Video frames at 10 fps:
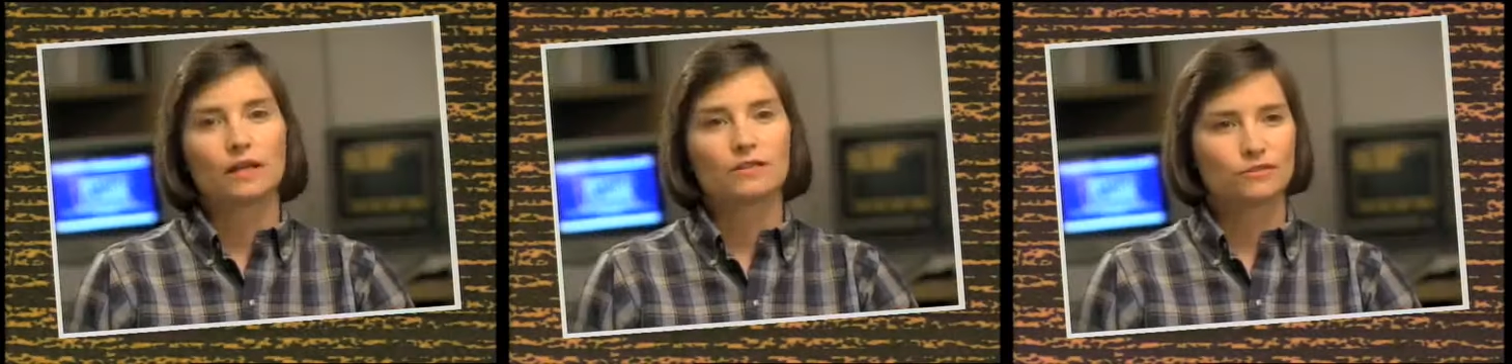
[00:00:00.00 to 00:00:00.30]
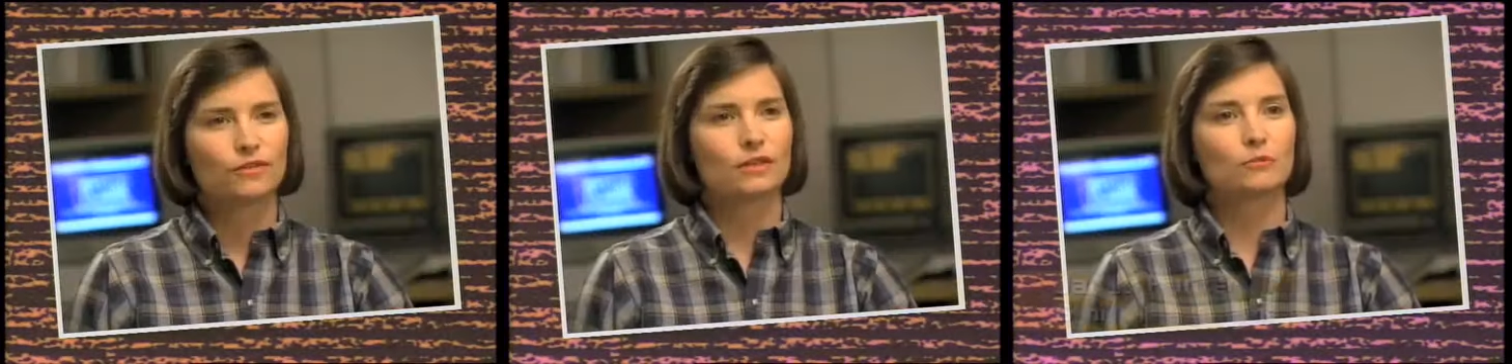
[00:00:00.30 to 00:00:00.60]

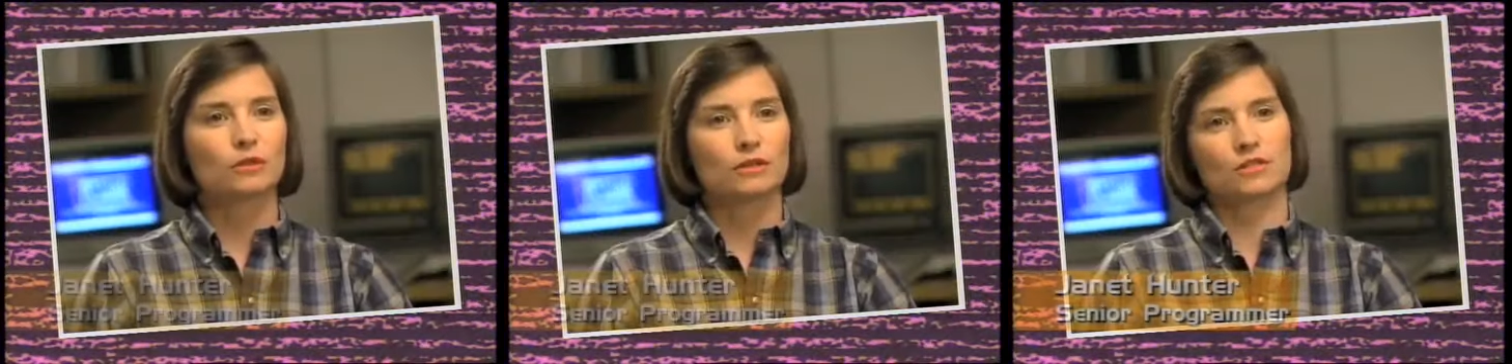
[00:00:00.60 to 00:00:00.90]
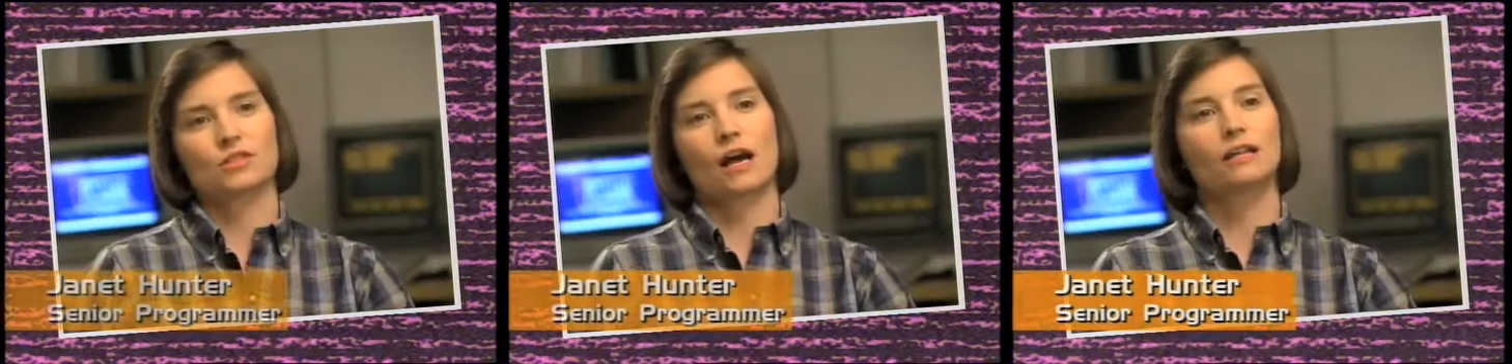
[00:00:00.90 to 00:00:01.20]
It's fun work,
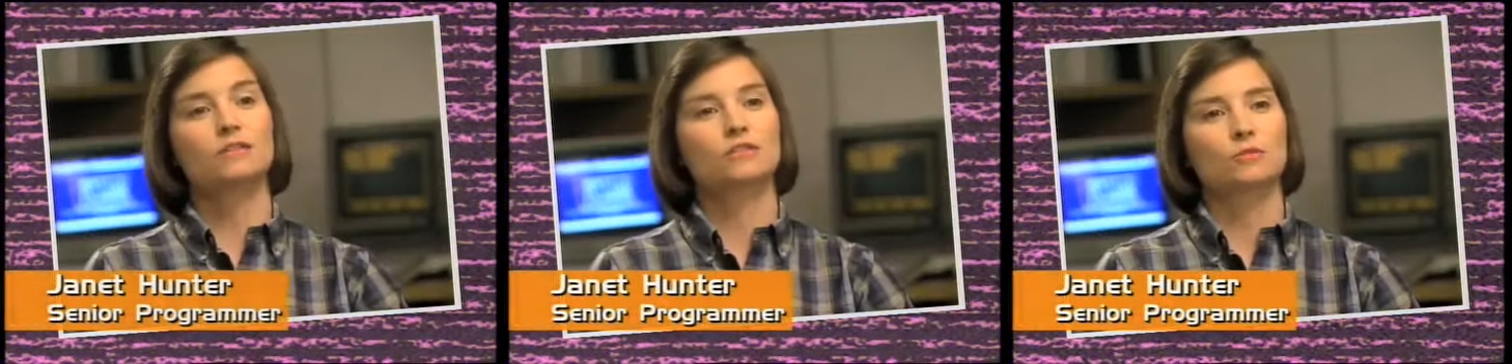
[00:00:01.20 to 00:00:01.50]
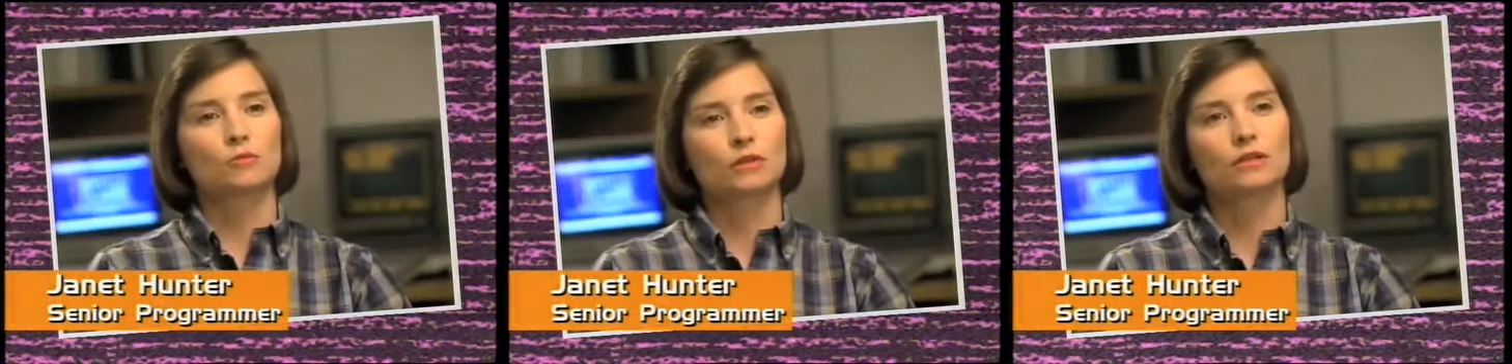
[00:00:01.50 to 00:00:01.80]
it's
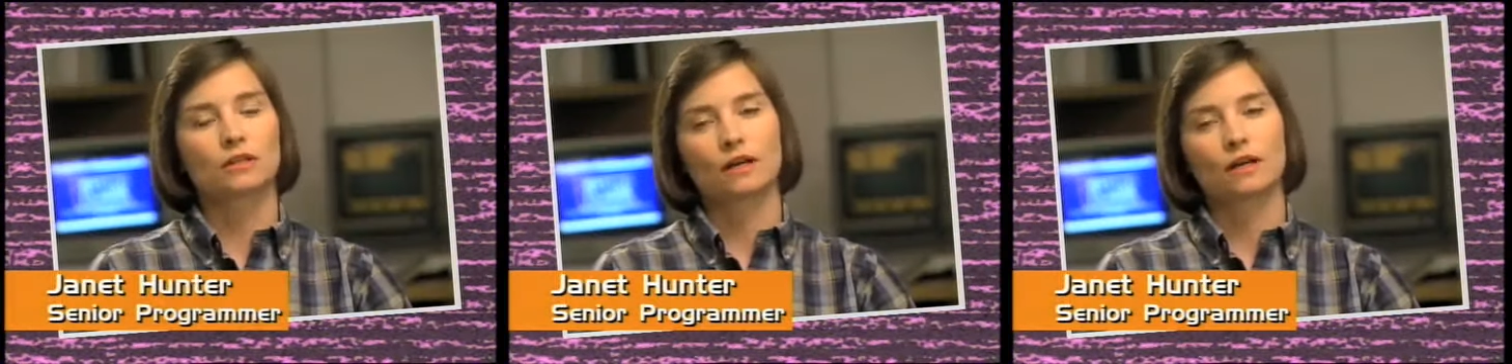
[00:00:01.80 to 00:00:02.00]
challenging work.